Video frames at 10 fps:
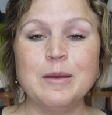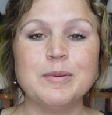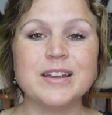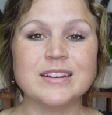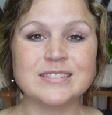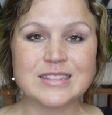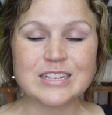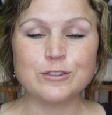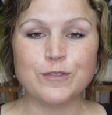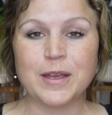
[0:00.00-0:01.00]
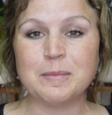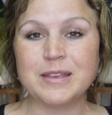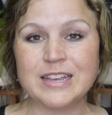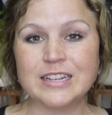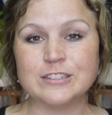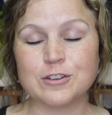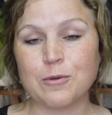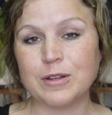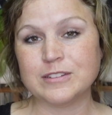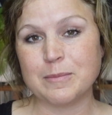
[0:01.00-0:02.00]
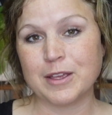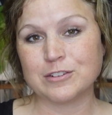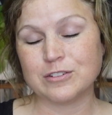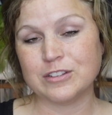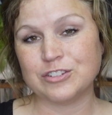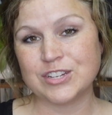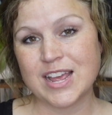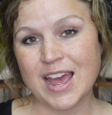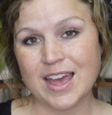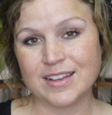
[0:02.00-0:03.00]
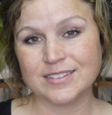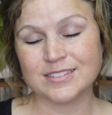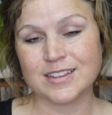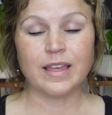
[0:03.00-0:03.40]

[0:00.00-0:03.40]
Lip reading: because this family is going to make sure that she has